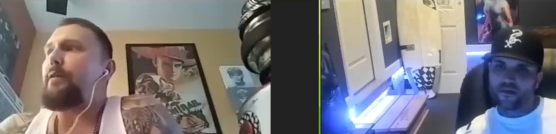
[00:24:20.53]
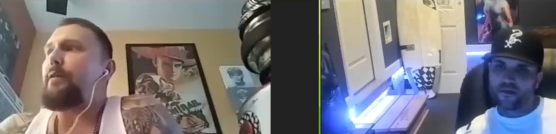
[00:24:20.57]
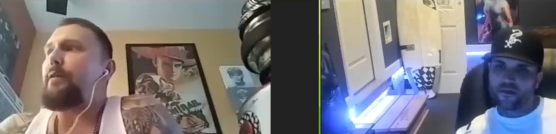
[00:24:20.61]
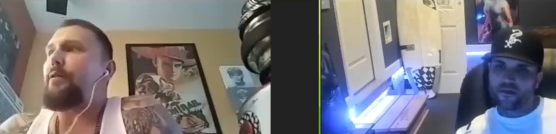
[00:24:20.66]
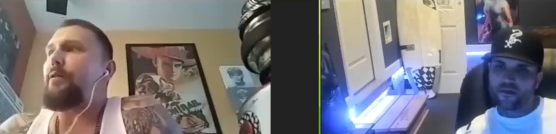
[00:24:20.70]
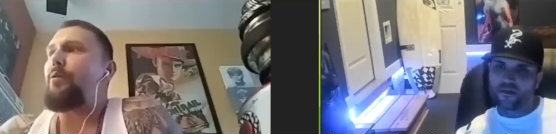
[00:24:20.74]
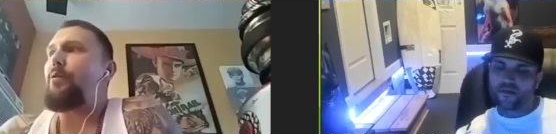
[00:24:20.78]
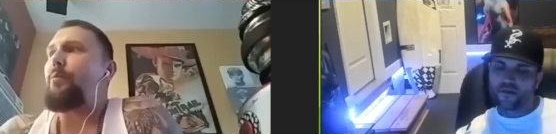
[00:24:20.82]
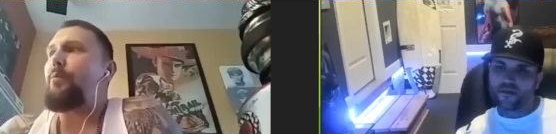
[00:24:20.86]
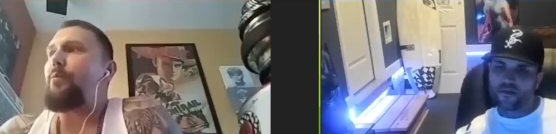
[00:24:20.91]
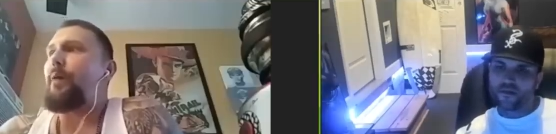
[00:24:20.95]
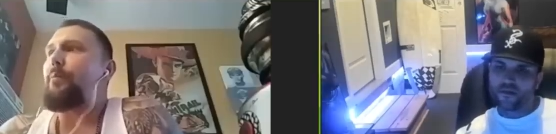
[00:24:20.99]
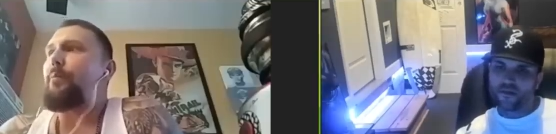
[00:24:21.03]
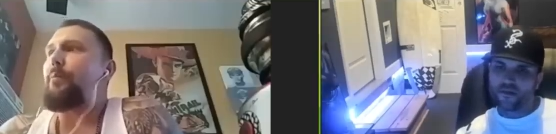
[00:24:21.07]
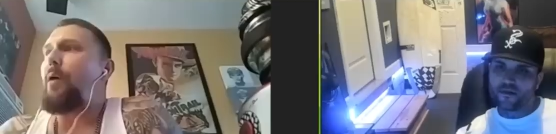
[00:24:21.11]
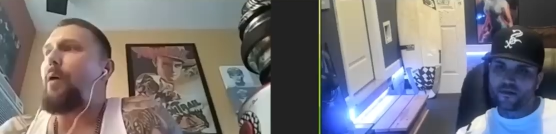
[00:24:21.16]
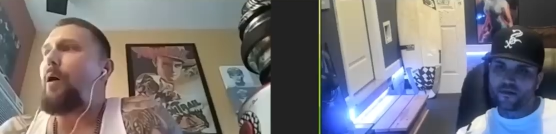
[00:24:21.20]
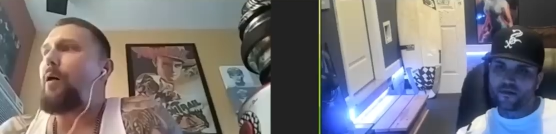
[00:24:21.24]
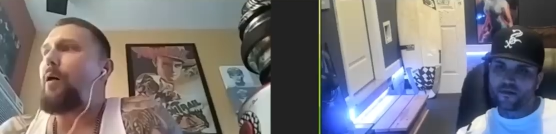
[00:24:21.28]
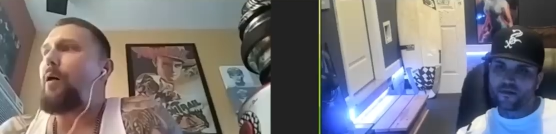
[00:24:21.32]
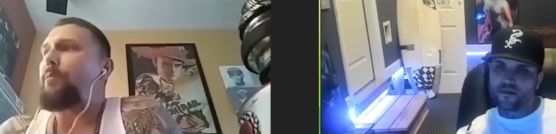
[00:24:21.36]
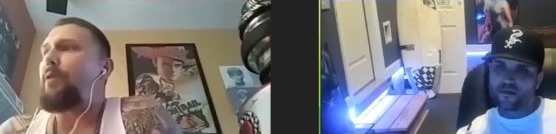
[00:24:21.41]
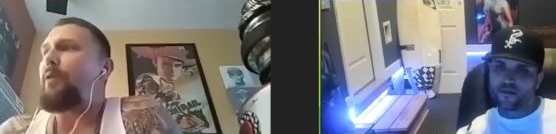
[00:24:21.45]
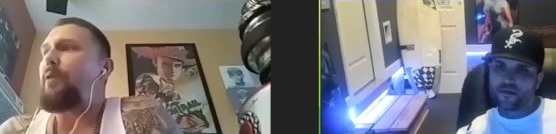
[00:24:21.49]
Speaker 1: You know, my
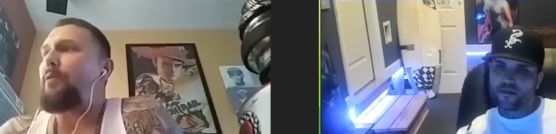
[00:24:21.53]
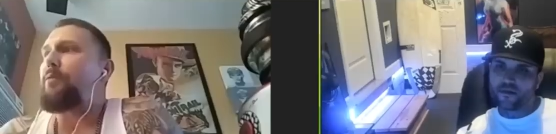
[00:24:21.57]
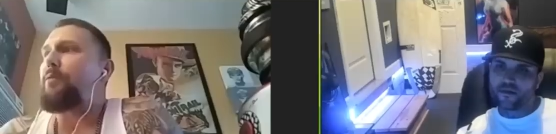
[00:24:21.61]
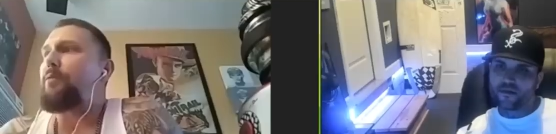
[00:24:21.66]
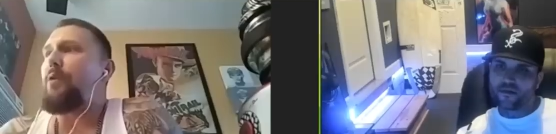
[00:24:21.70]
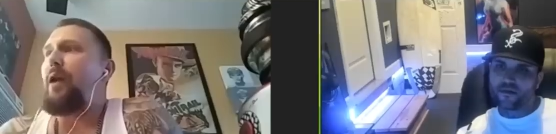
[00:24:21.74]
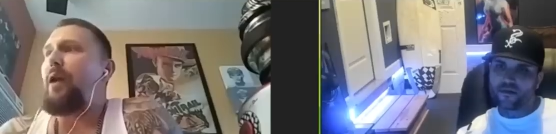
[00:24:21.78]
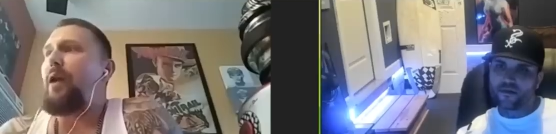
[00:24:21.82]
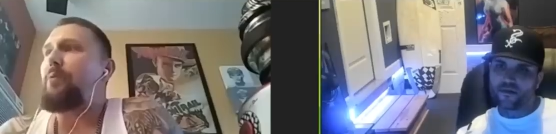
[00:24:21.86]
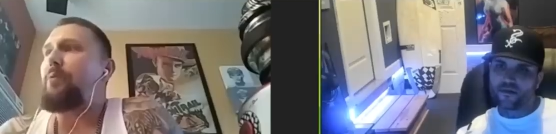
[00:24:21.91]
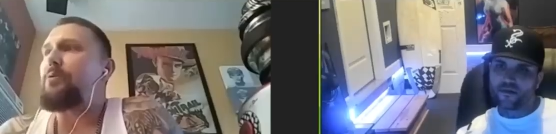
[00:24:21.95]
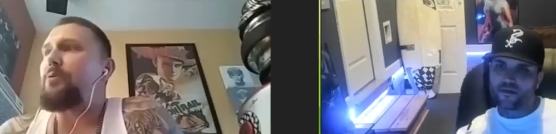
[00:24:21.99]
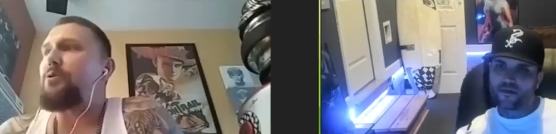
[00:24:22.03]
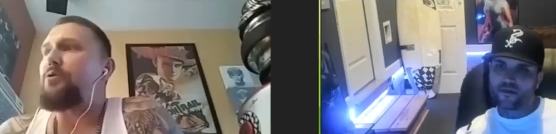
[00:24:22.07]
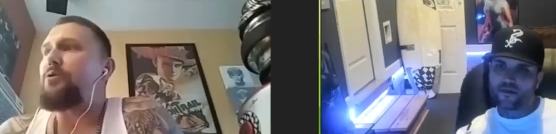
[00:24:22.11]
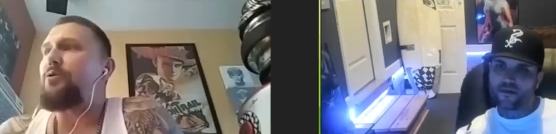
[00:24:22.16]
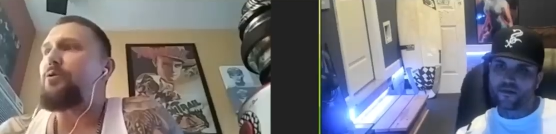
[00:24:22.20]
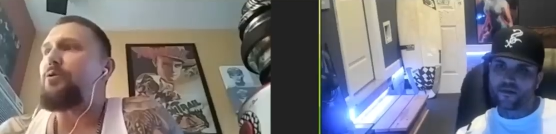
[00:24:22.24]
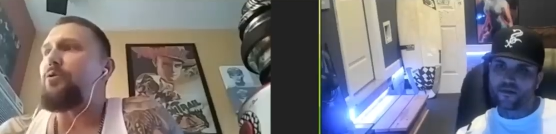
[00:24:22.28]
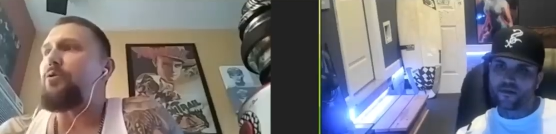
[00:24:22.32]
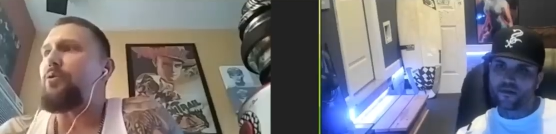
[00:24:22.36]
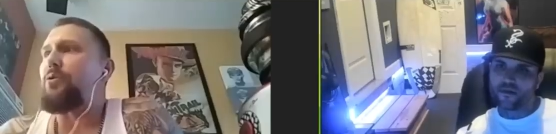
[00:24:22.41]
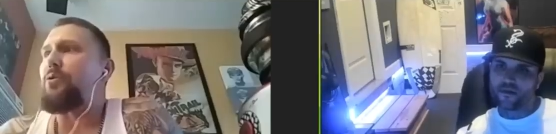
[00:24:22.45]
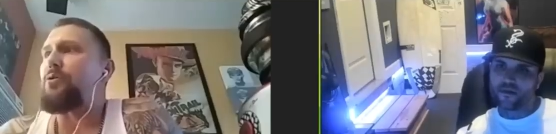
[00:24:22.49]
mom left when I was
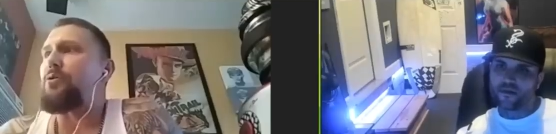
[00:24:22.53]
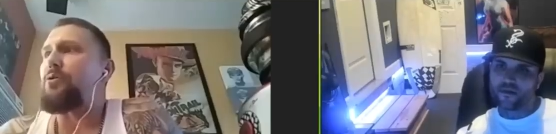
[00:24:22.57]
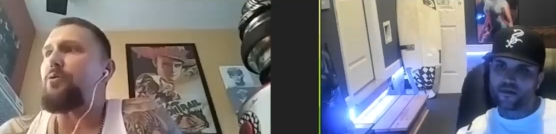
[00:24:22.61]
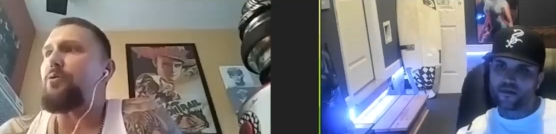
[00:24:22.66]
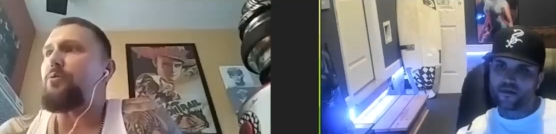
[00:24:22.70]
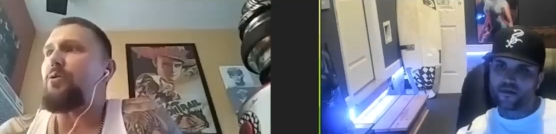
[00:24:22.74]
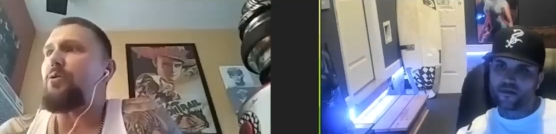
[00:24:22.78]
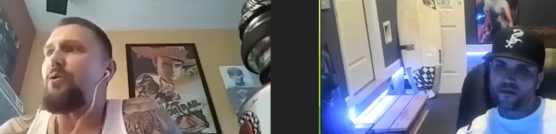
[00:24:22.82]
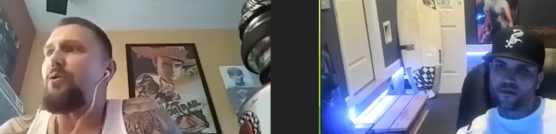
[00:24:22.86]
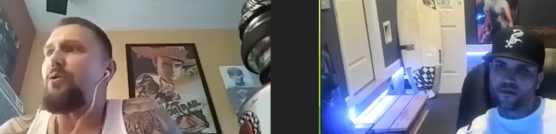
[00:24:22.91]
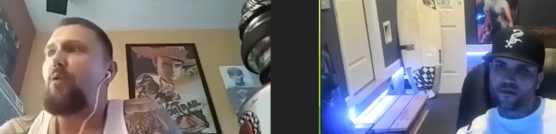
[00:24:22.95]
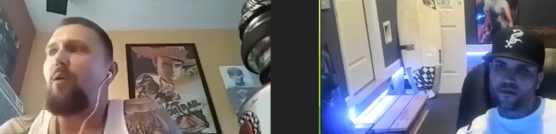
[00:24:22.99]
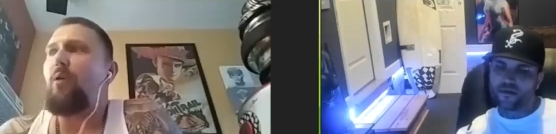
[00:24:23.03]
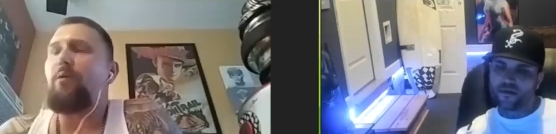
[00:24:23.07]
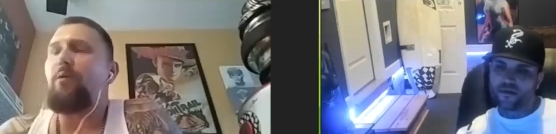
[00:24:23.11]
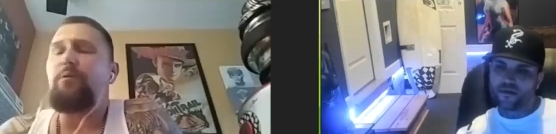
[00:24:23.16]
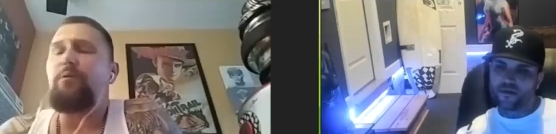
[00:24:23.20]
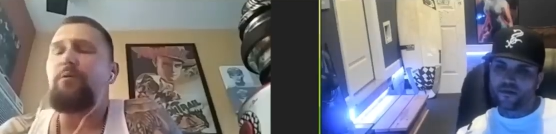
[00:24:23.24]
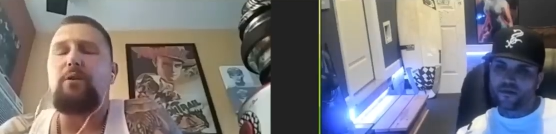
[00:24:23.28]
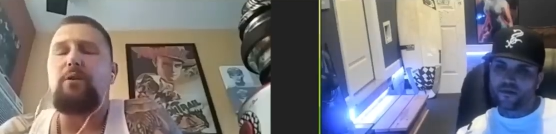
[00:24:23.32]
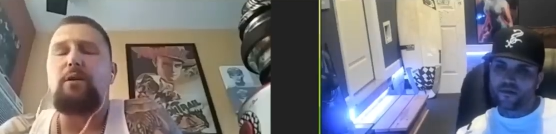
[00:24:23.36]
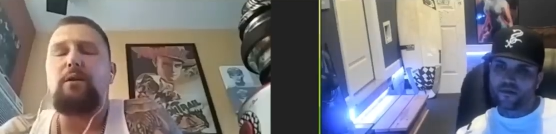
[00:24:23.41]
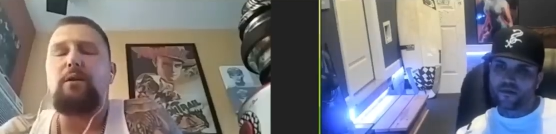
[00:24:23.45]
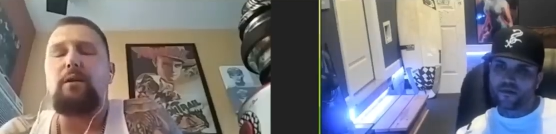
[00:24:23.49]
two because she was a dope
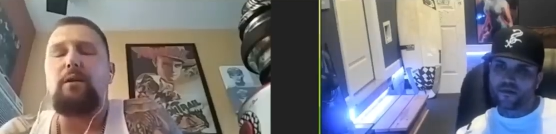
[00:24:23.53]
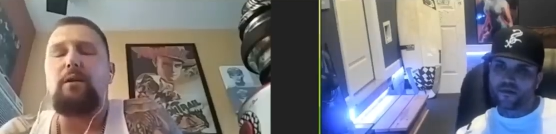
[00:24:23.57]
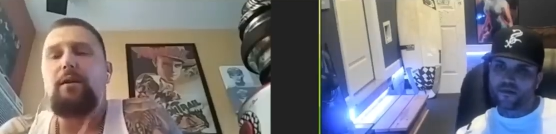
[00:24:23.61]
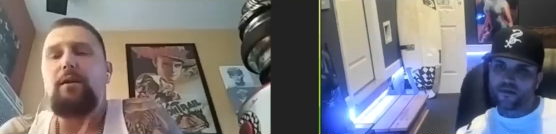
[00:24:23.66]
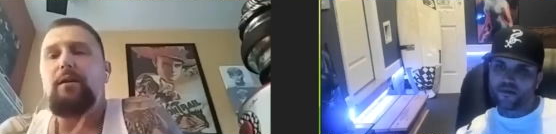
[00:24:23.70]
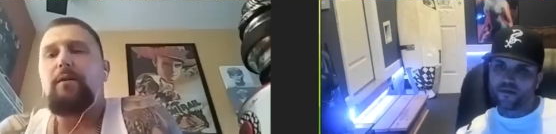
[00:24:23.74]
fiend.